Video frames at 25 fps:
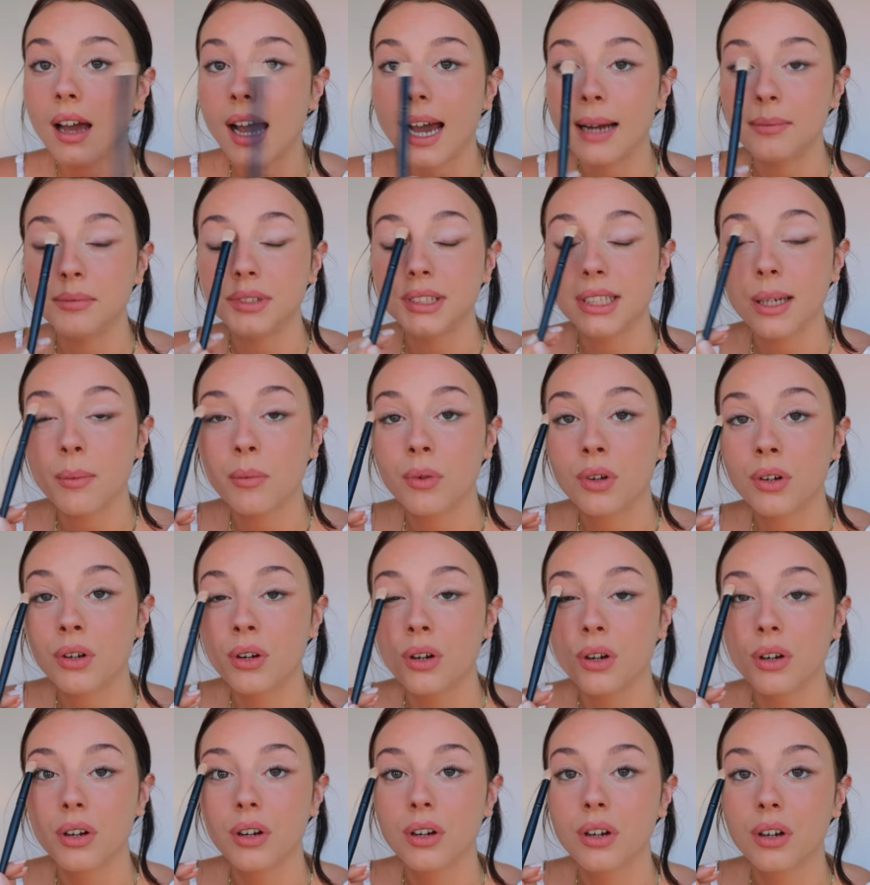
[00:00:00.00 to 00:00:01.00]
I'm someone
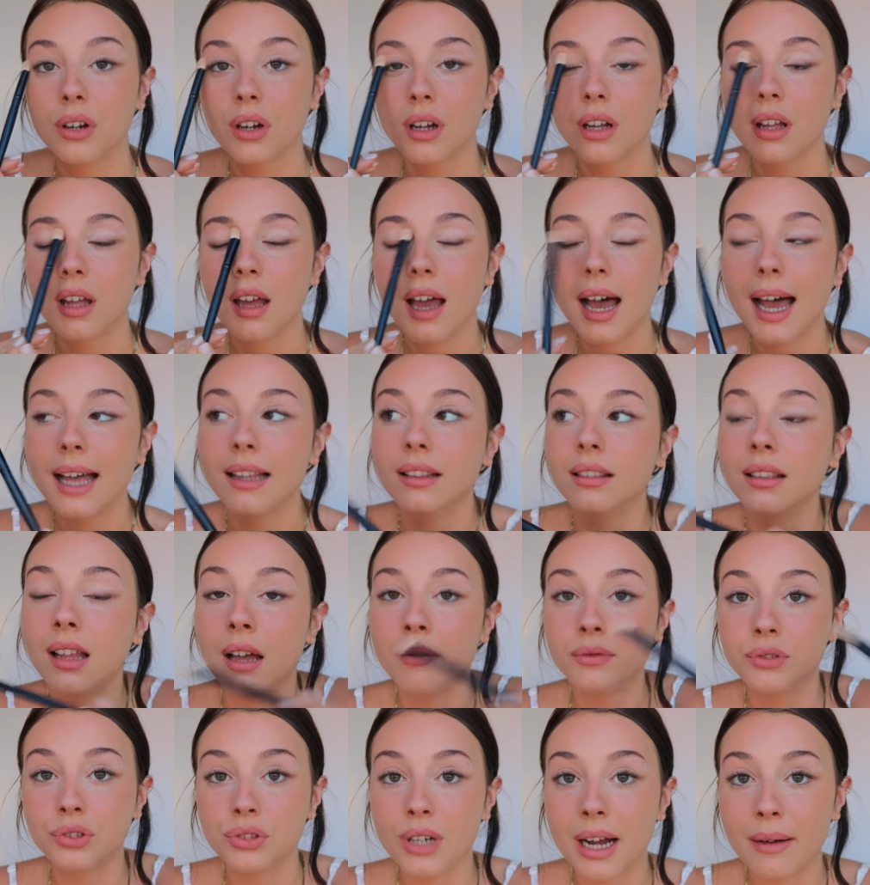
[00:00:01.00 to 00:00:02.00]
who I
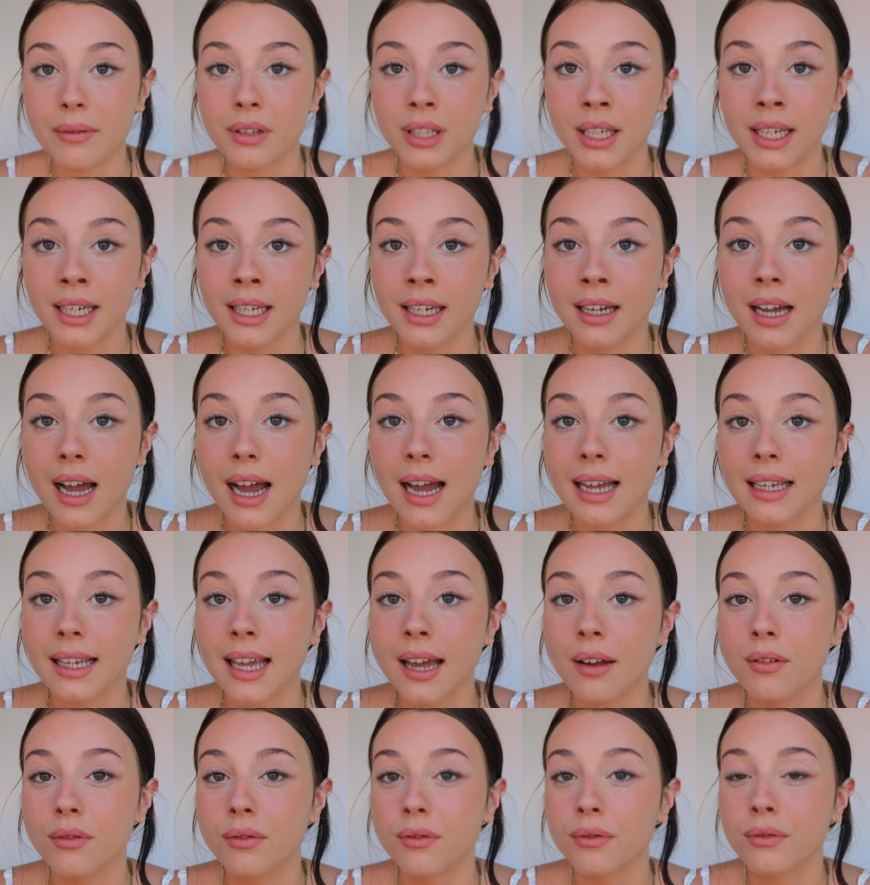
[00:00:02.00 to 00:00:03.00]
love traveling. I
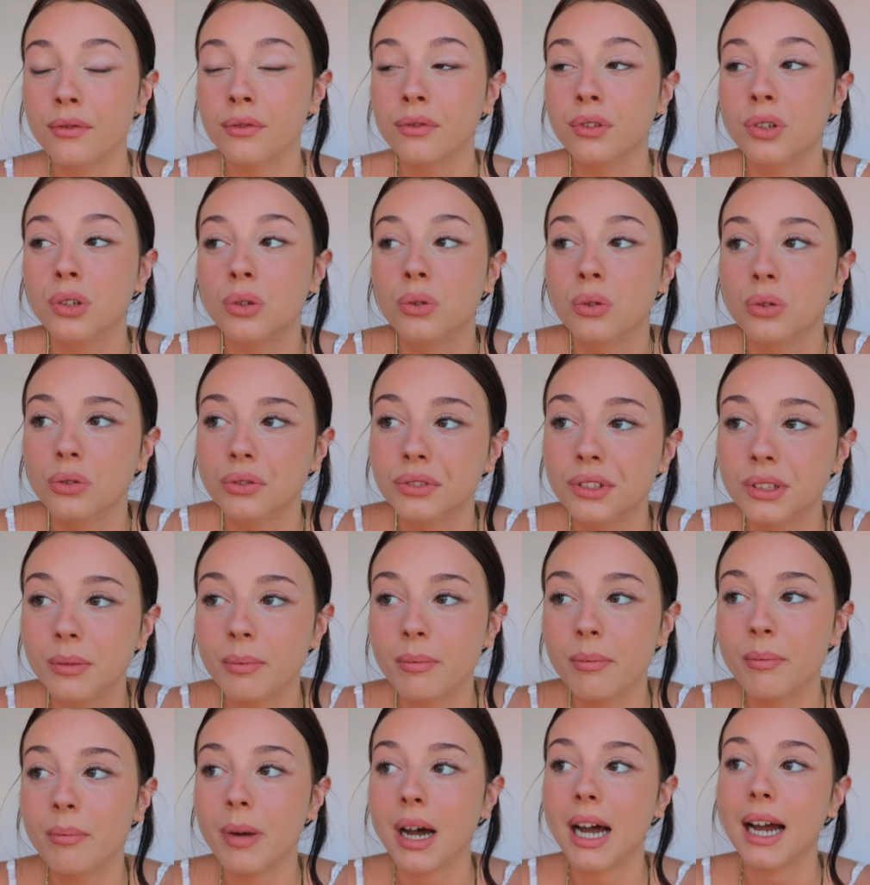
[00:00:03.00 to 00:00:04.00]
get fueled
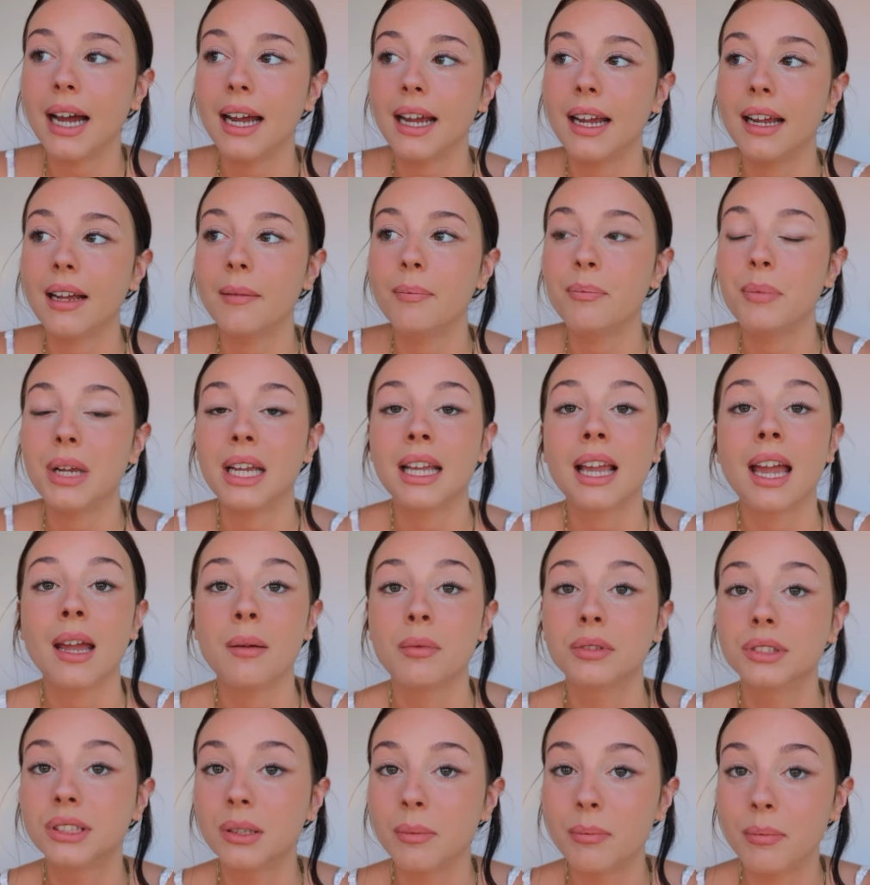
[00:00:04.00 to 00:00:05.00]
by being
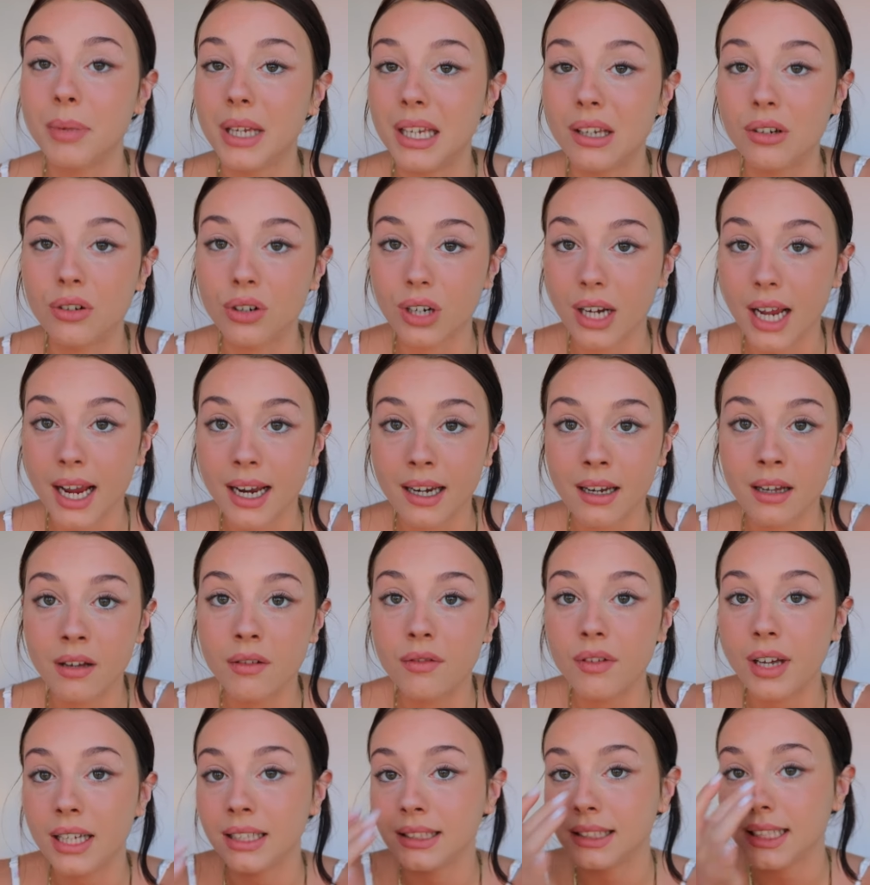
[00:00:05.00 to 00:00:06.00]
able to be
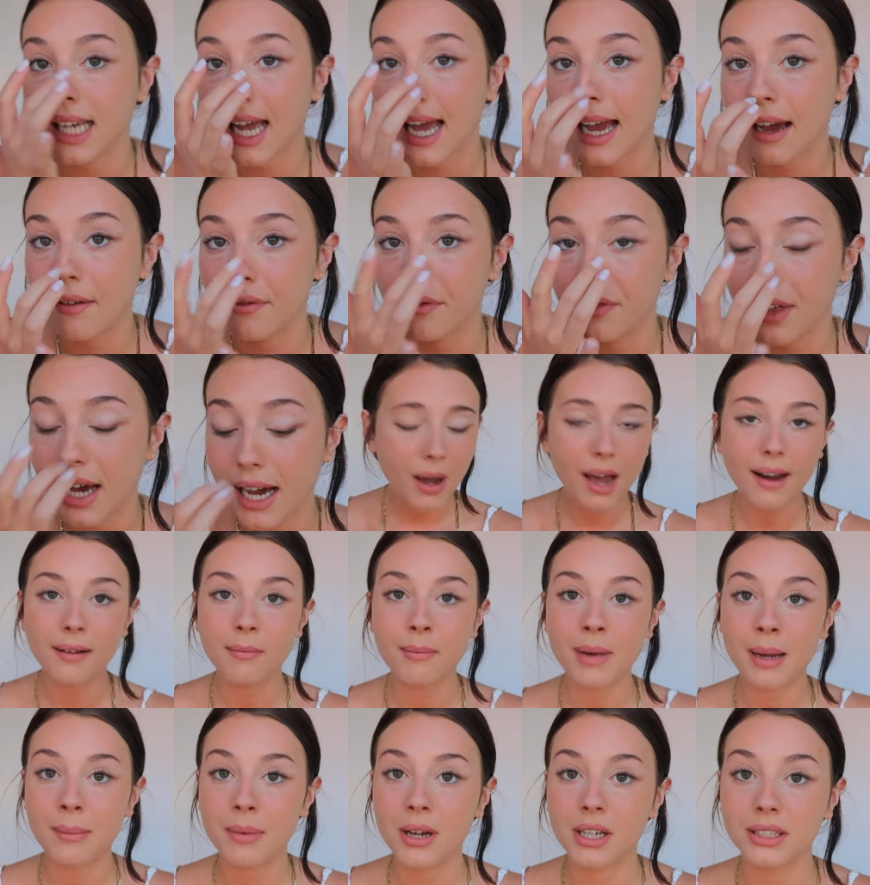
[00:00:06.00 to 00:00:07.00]
creative and to have that part
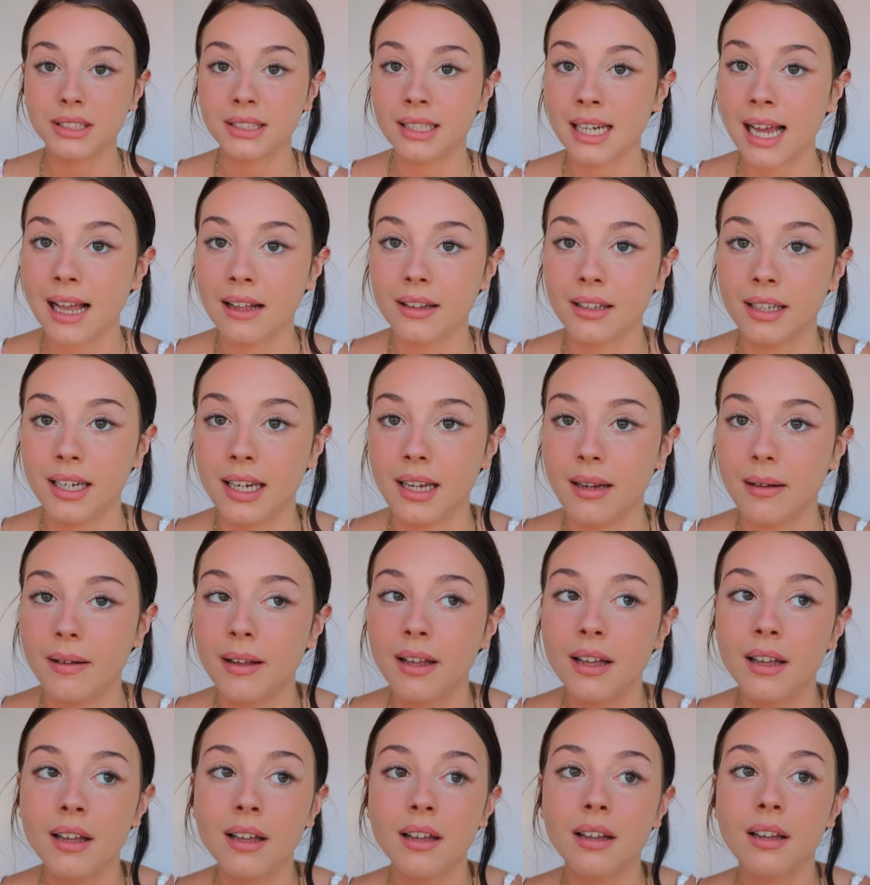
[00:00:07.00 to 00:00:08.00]
of my
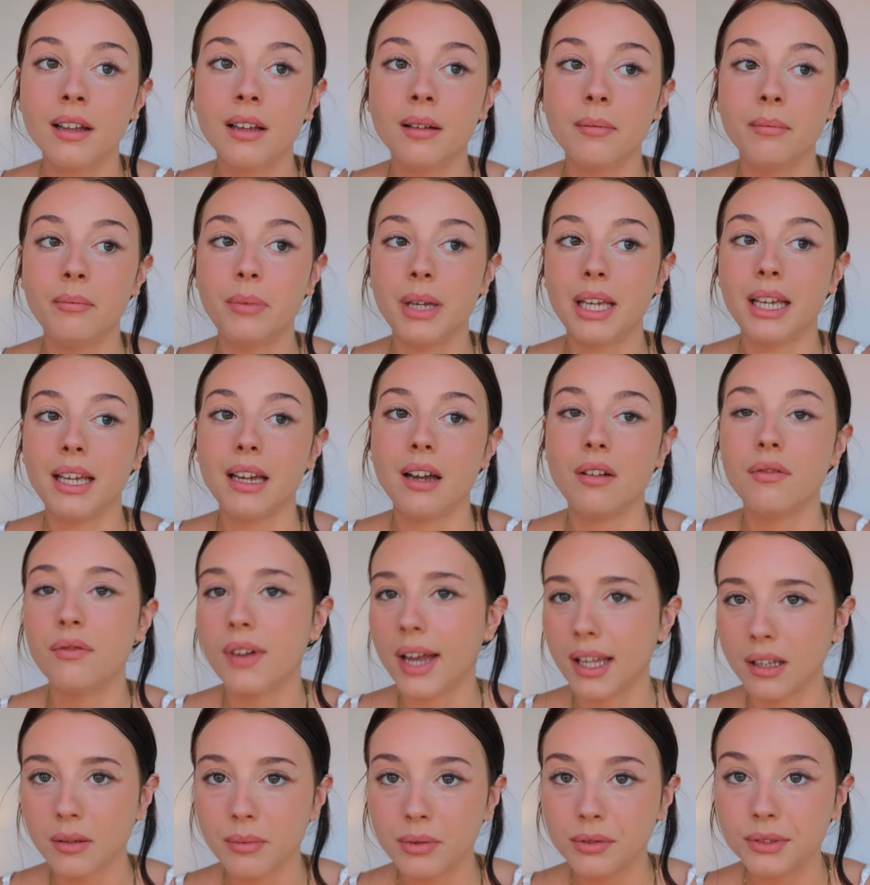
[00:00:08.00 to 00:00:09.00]
personality be
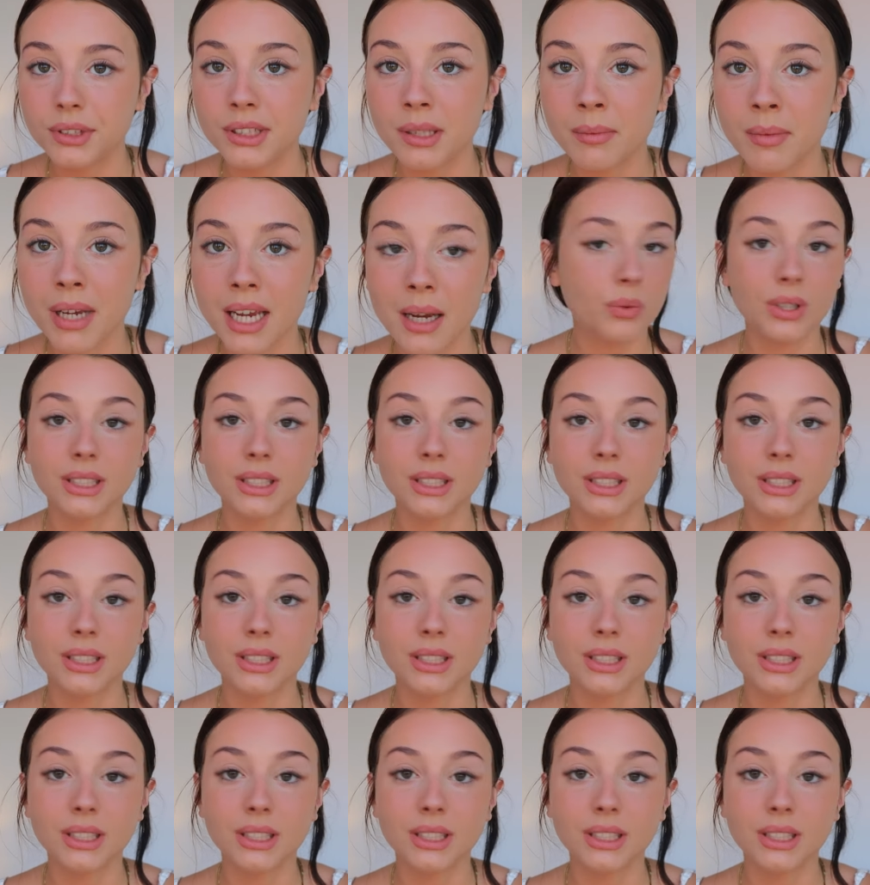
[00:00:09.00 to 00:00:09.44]
available to me.